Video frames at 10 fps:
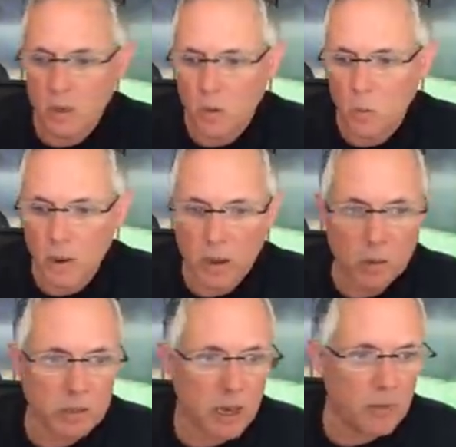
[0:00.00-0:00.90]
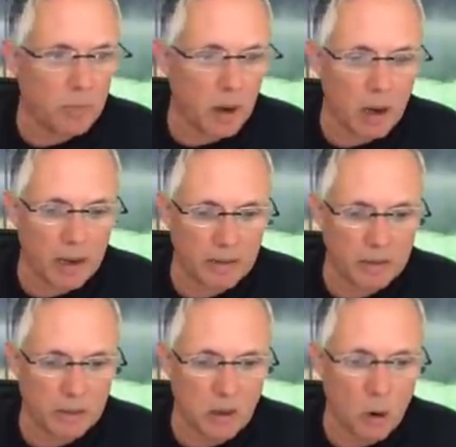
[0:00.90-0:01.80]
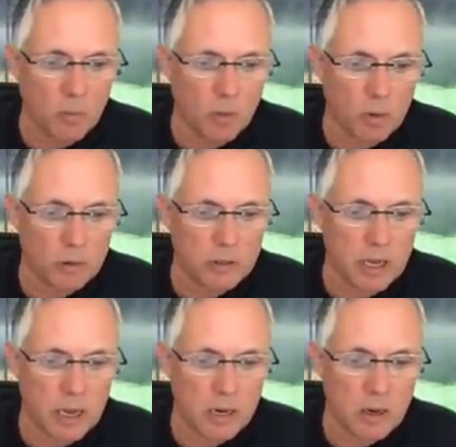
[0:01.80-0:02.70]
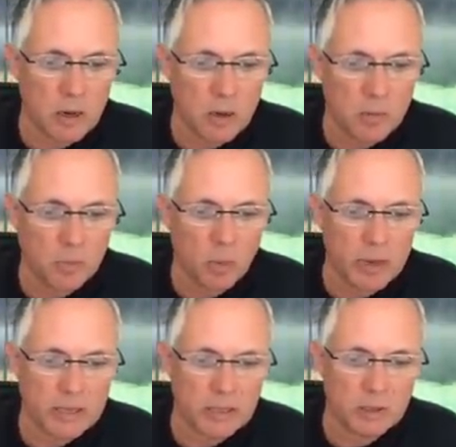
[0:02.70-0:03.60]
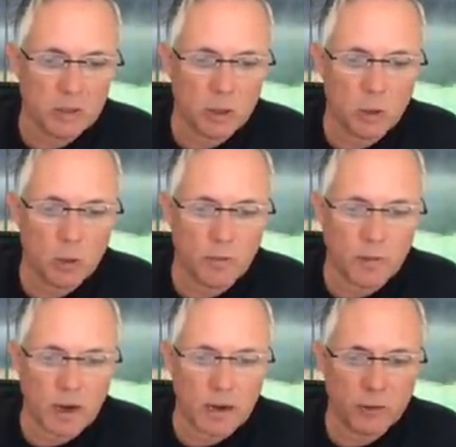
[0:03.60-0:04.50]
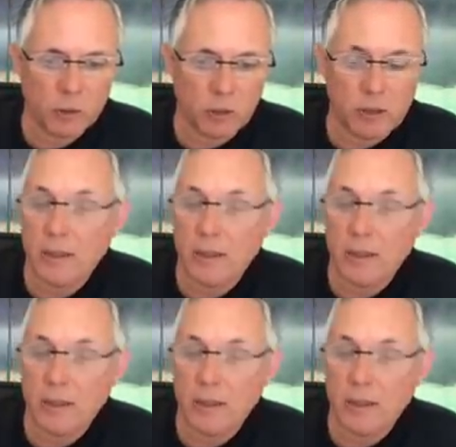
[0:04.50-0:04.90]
Whales have bought over 10.25 trillion.